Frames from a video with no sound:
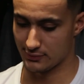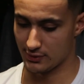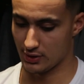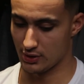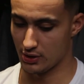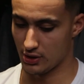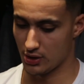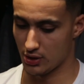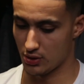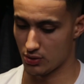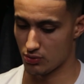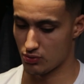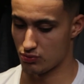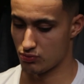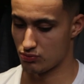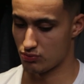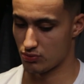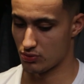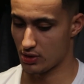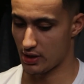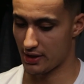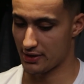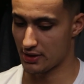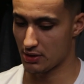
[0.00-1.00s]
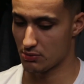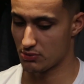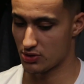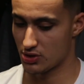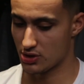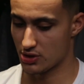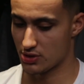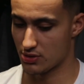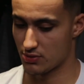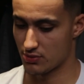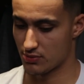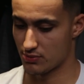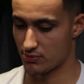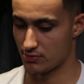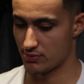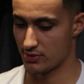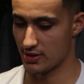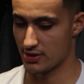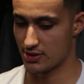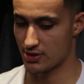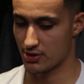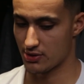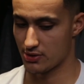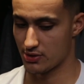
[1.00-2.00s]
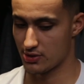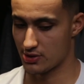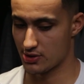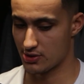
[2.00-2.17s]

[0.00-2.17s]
You know, I think we just necessarily